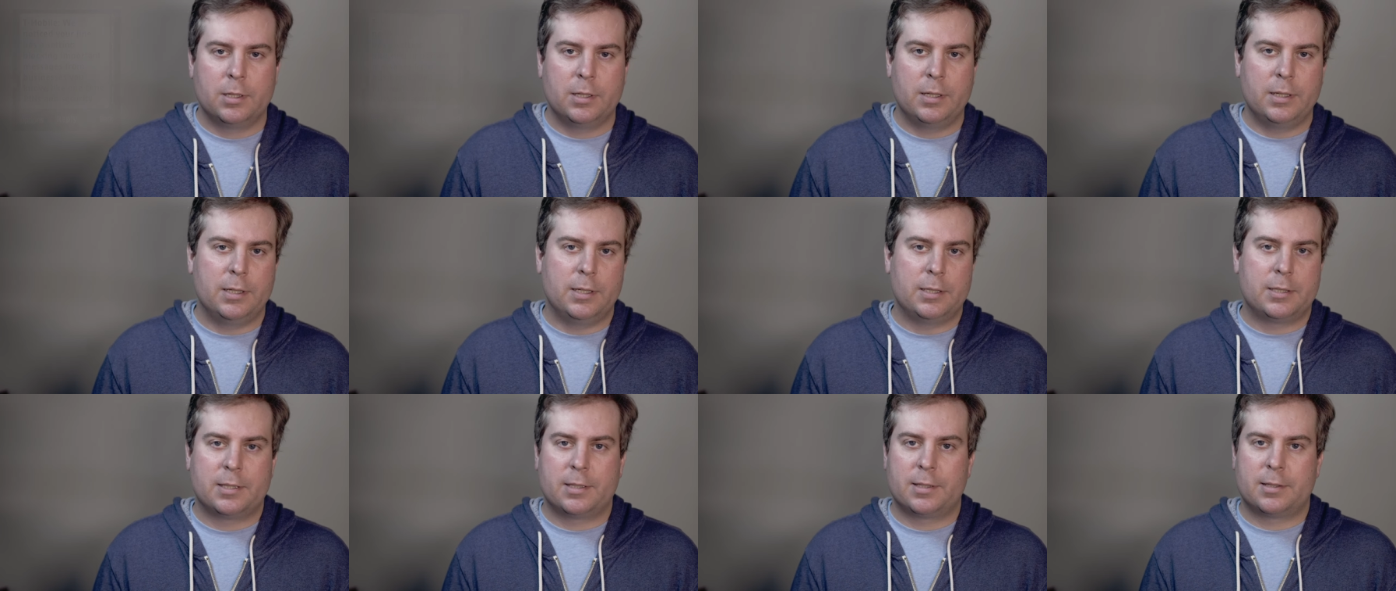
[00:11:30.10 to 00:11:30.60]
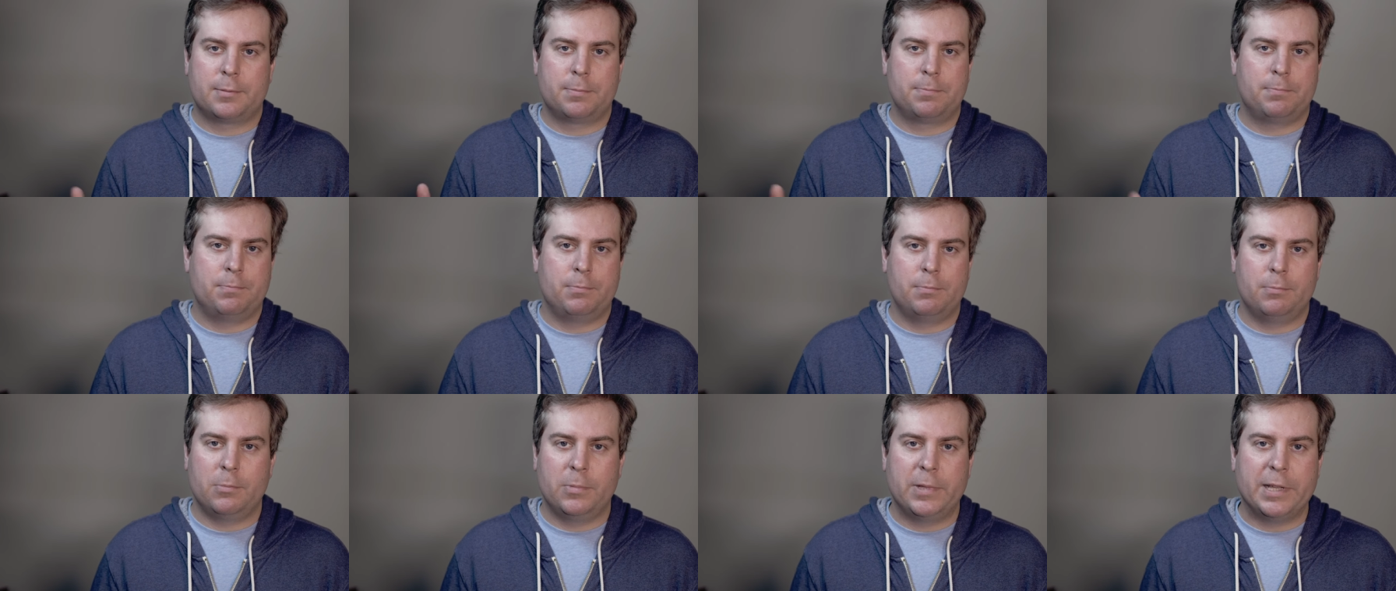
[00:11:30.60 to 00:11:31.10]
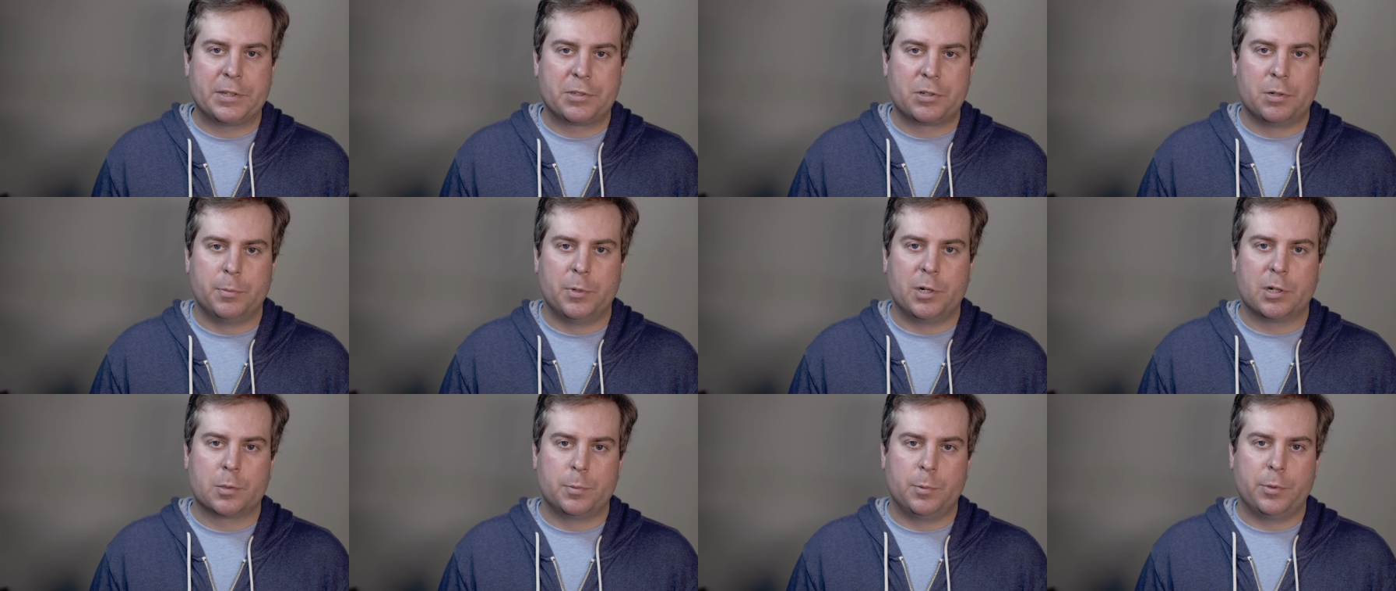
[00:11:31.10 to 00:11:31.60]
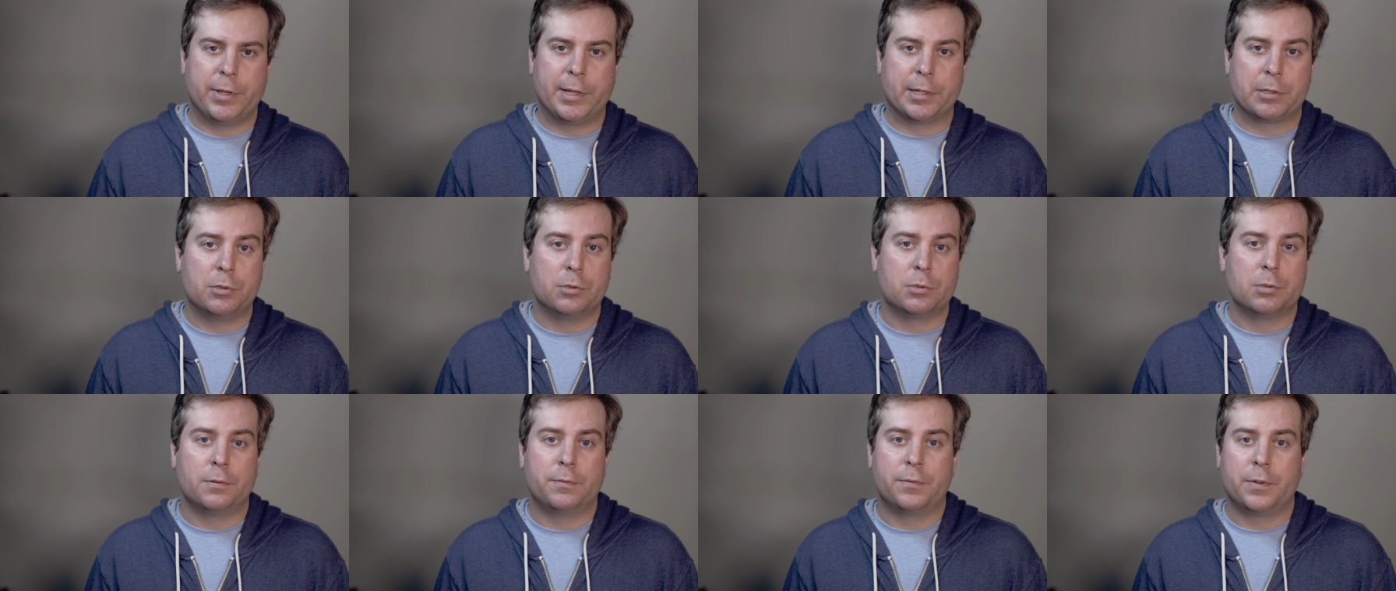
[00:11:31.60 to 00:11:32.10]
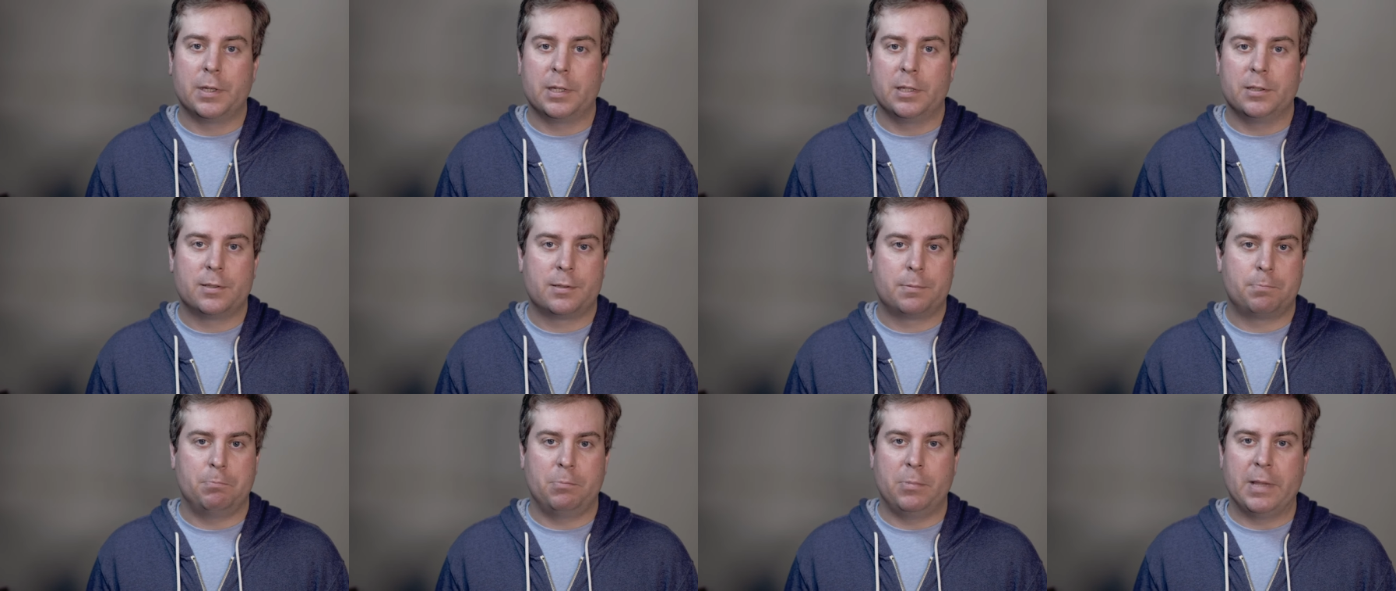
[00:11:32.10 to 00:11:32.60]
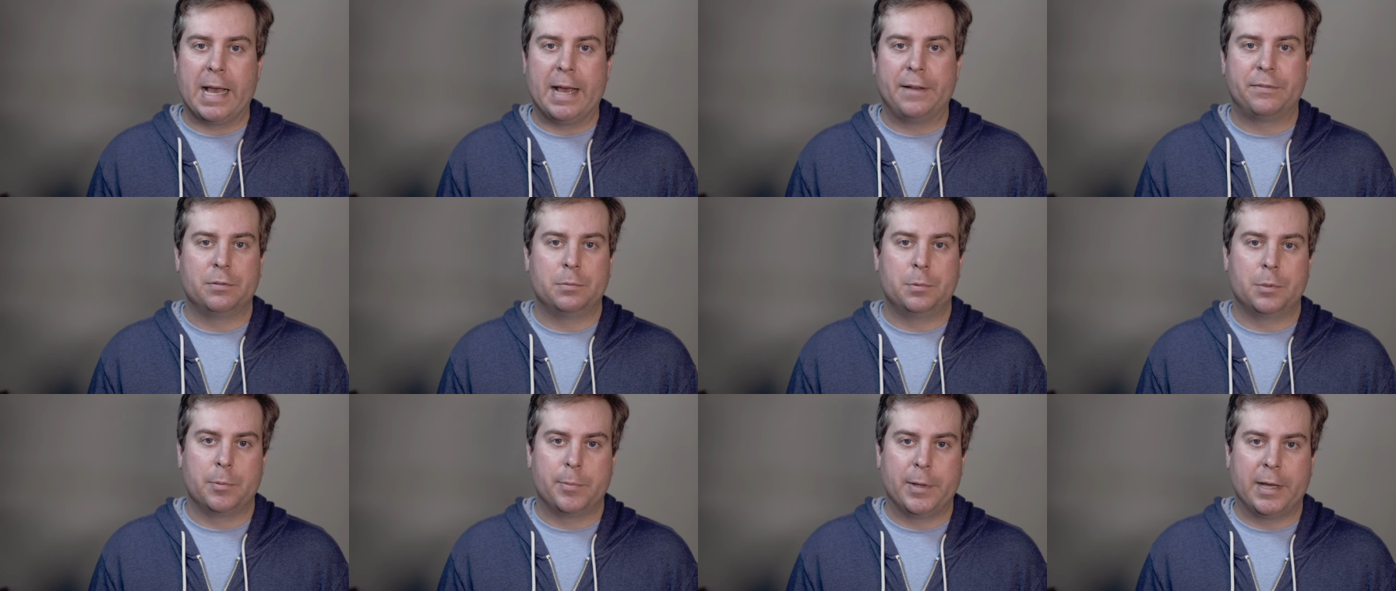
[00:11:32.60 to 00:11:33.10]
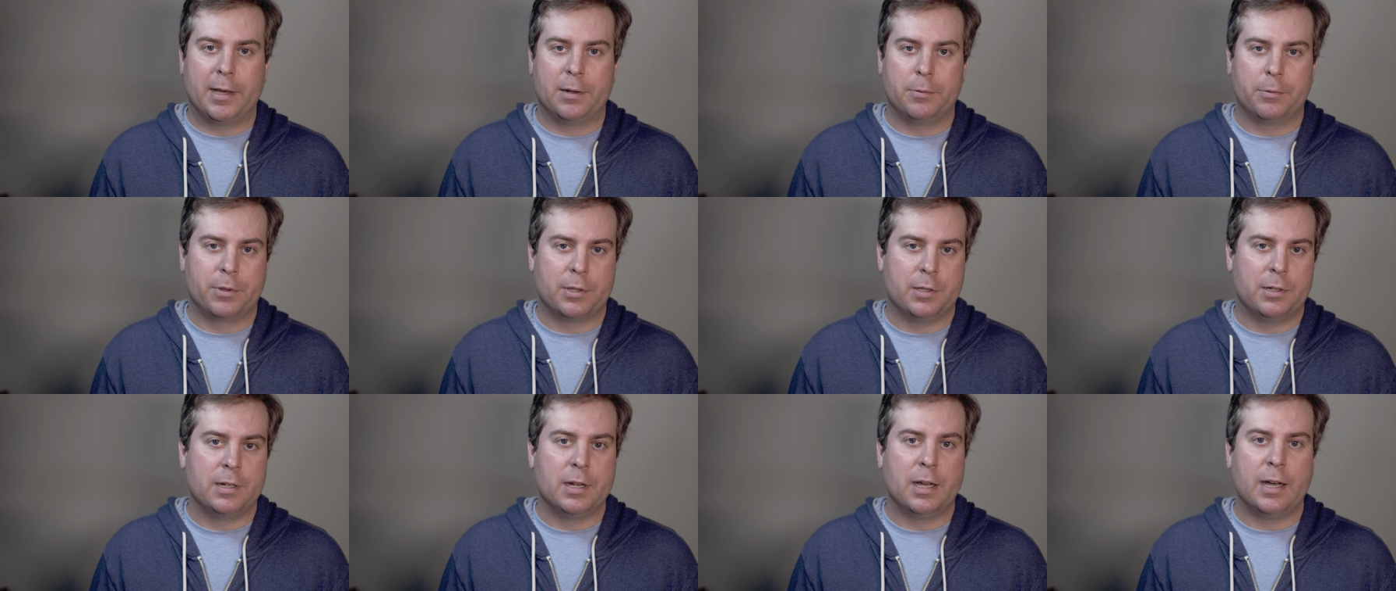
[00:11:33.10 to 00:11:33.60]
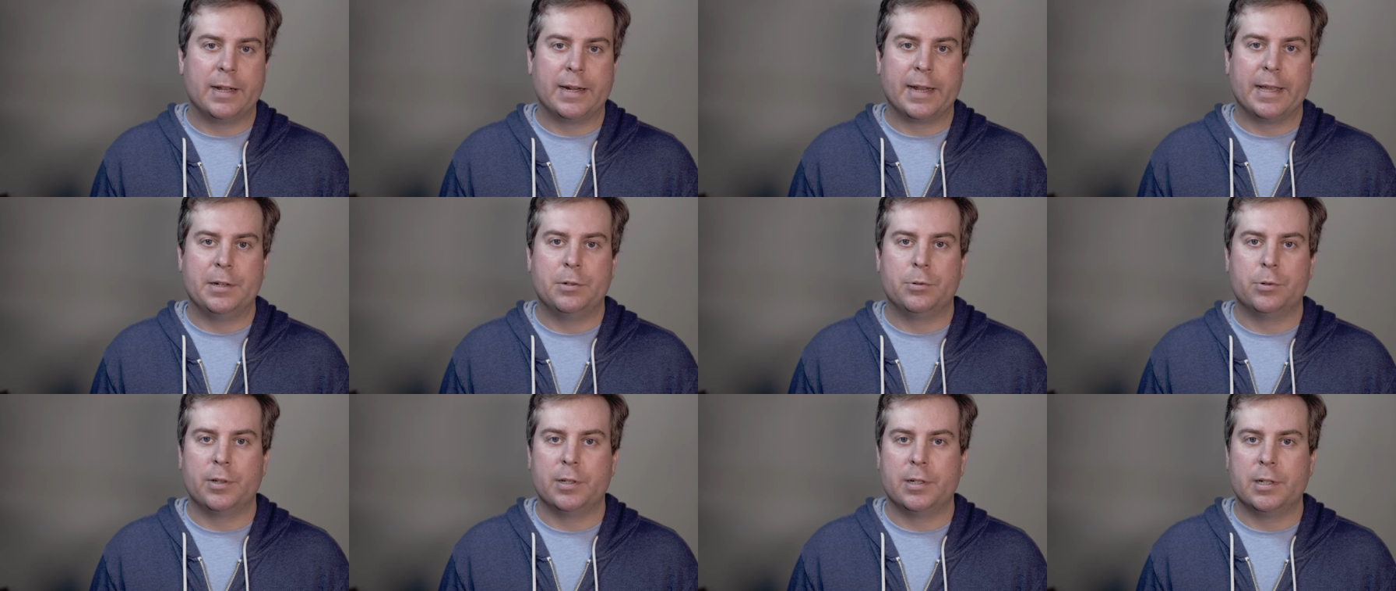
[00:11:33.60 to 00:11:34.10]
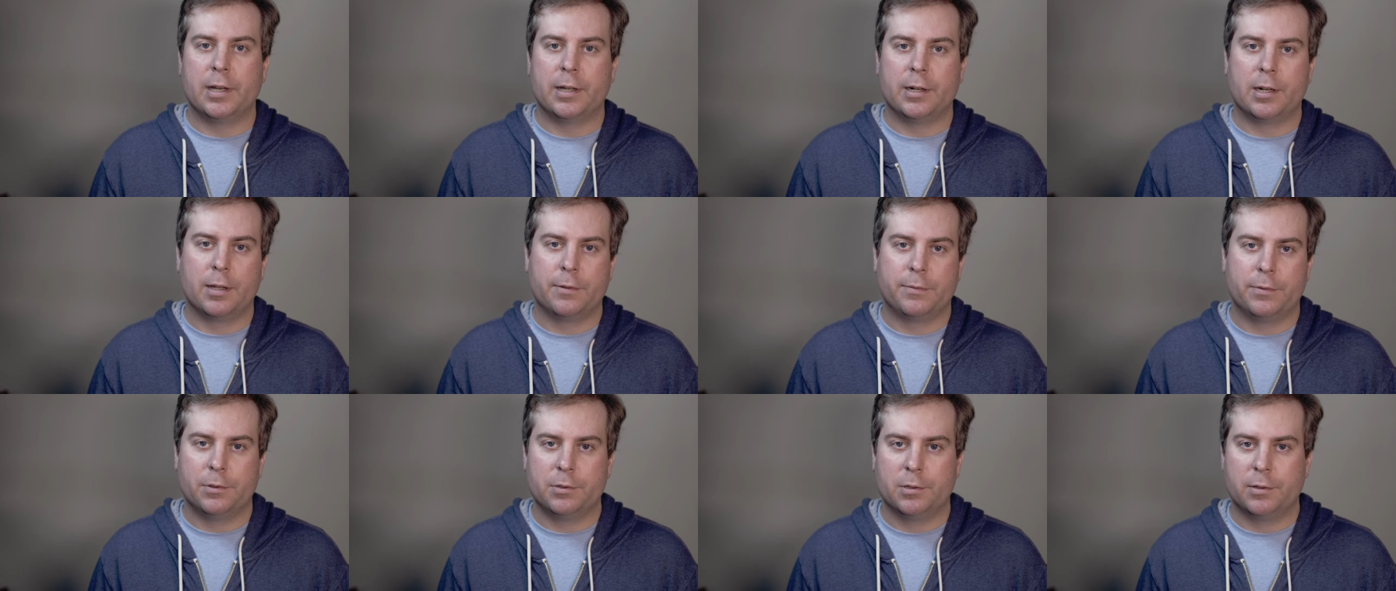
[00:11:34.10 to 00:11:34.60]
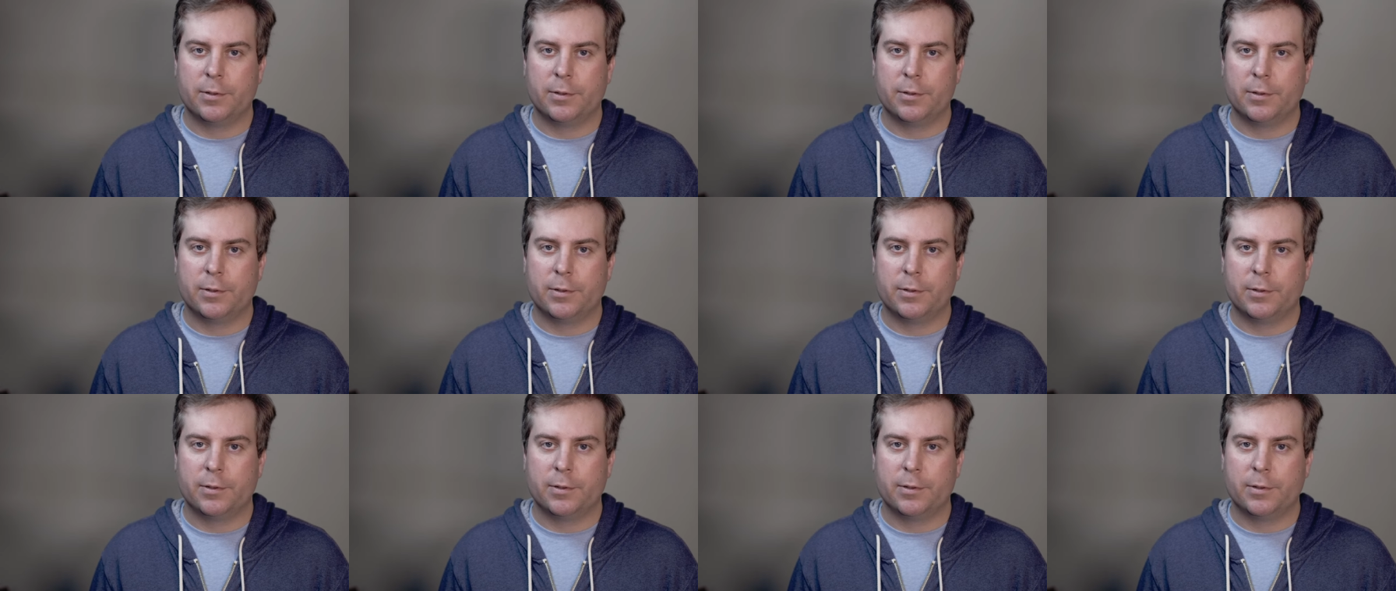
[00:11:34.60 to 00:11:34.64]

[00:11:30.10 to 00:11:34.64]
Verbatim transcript: It's less remarkable that Google Fi is laughably bad with a non-Android, non-iPhone